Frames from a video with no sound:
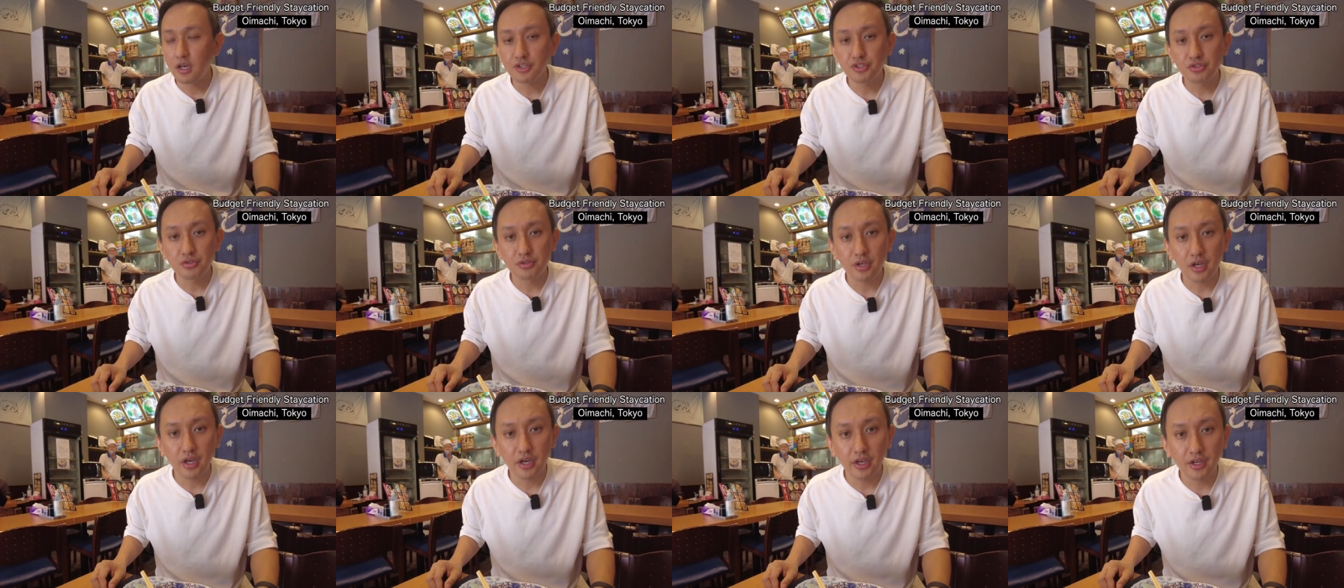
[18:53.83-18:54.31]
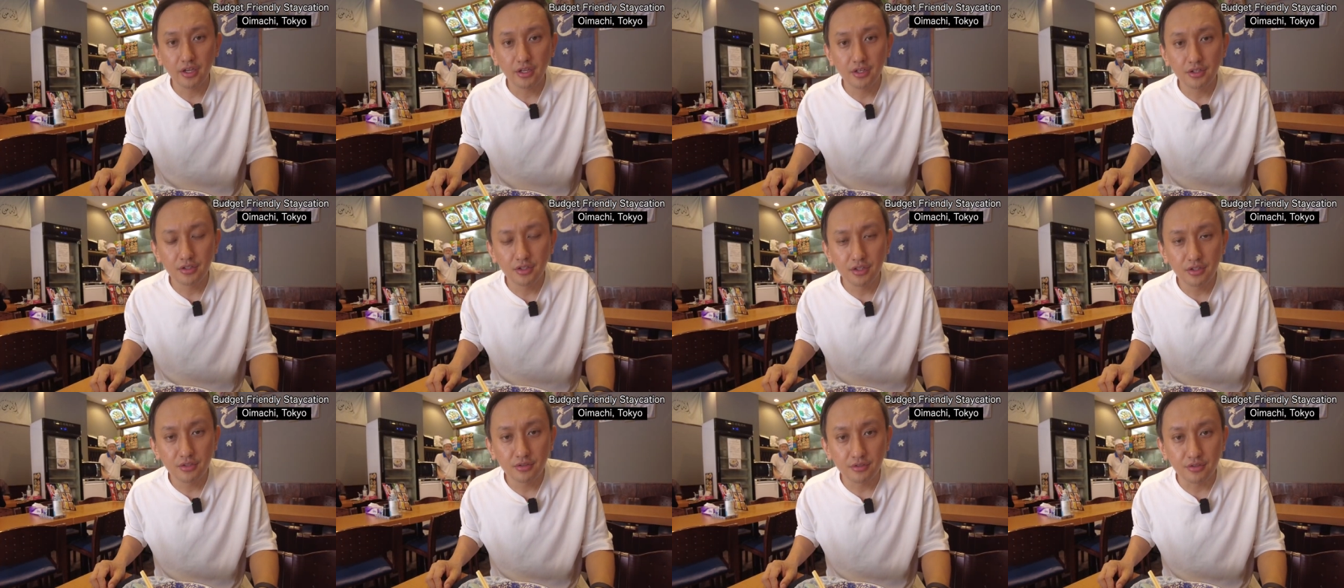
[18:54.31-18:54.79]
Actually, I
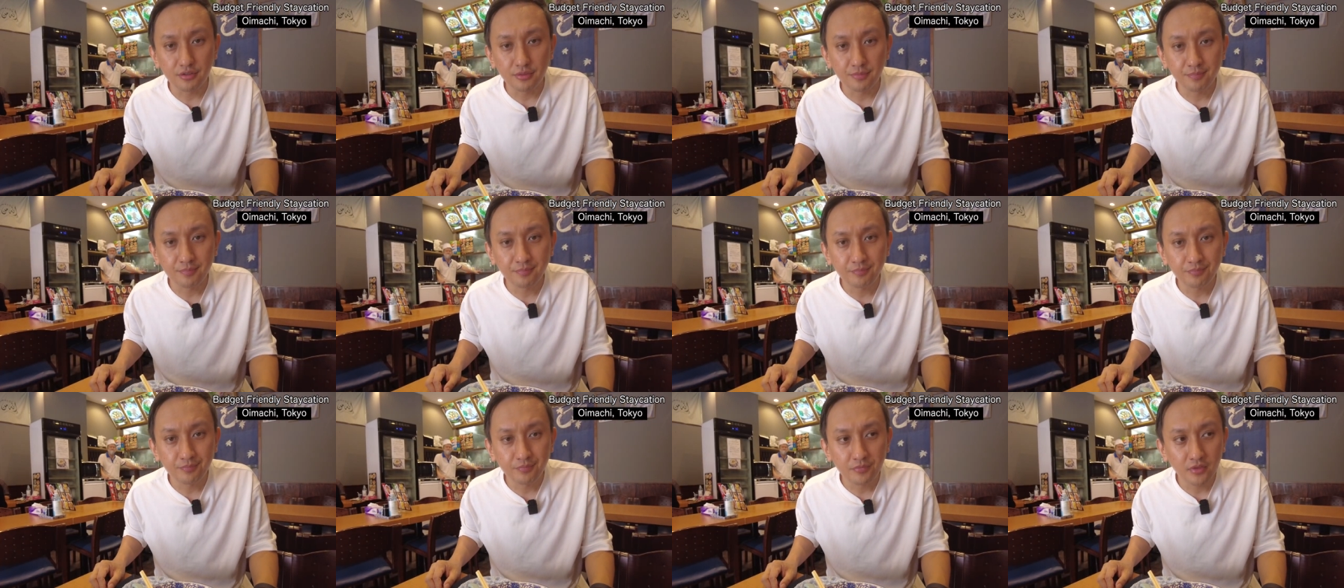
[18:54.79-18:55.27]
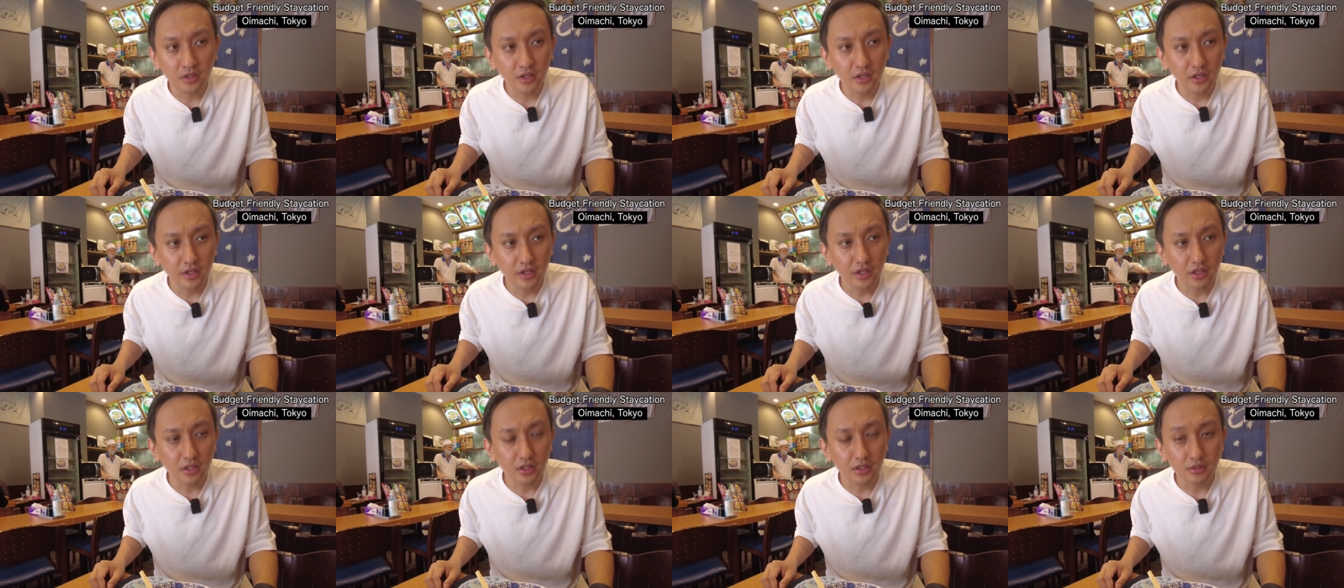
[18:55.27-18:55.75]
didn't
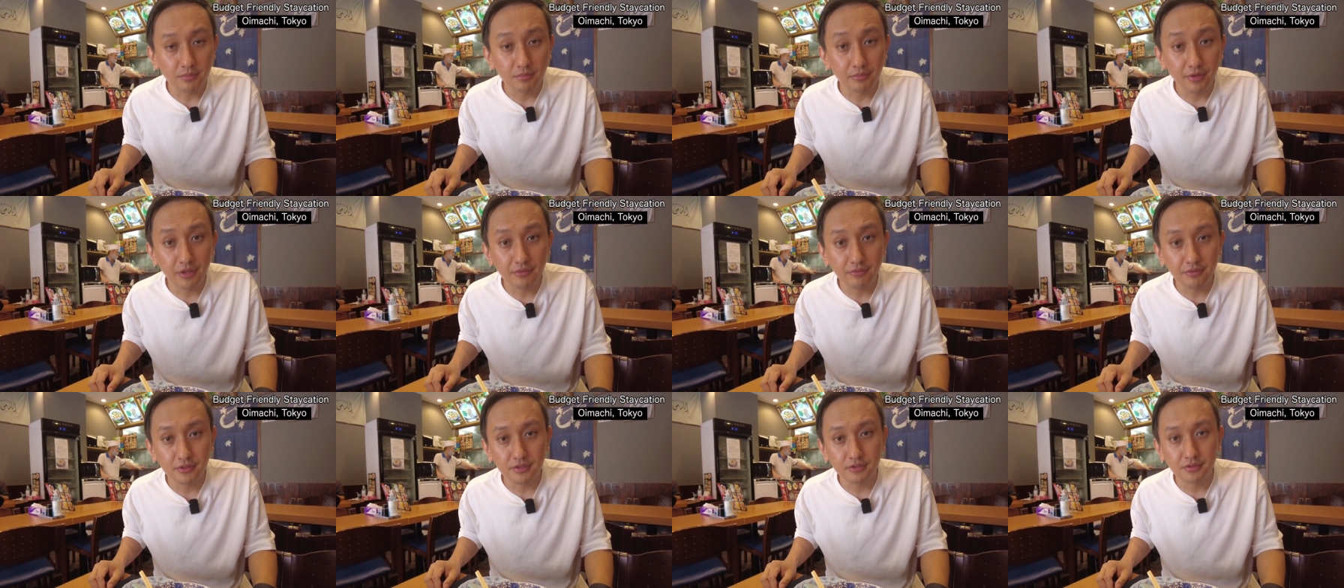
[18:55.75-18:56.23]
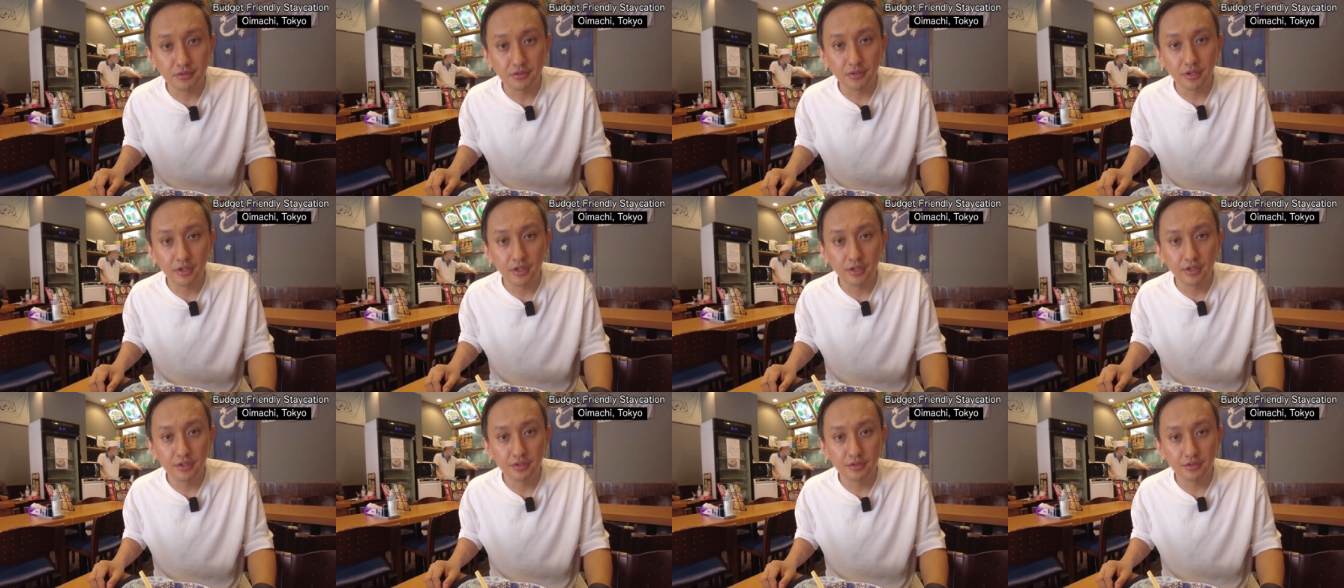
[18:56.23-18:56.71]
eat a breakfast
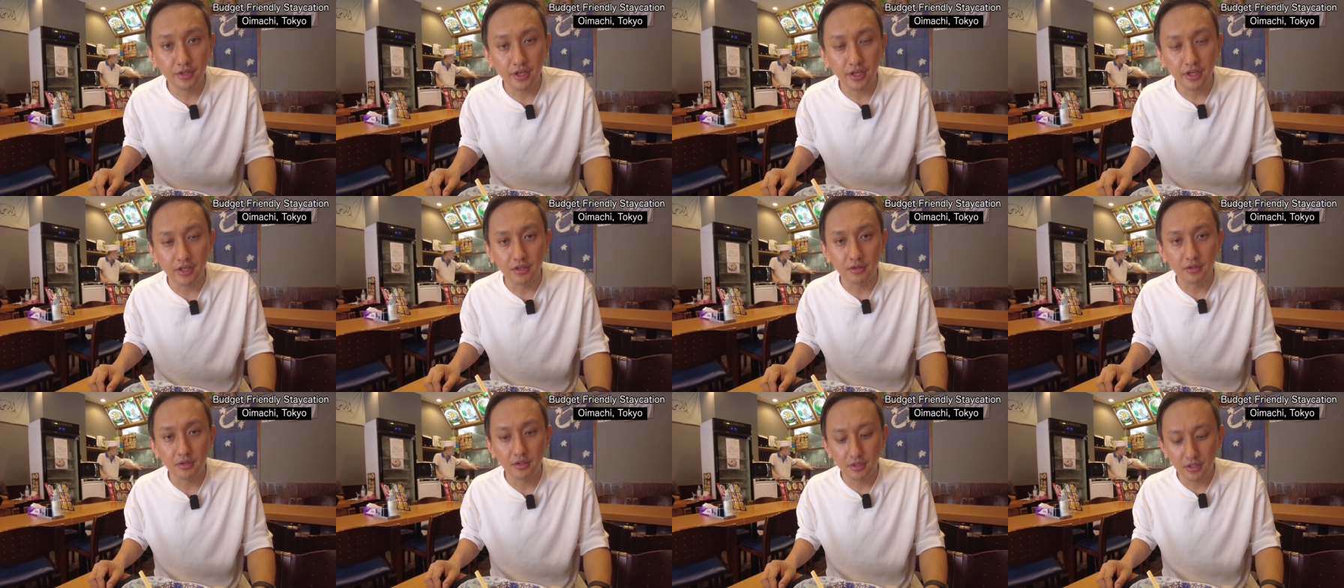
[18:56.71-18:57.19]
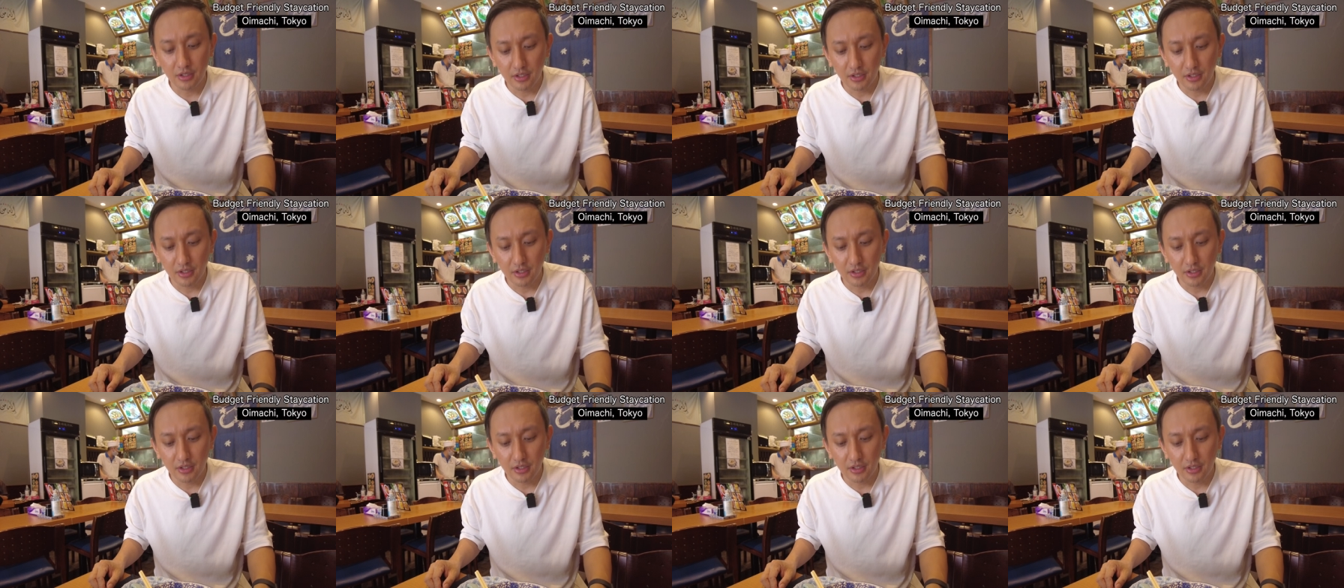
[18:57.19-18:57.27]
today,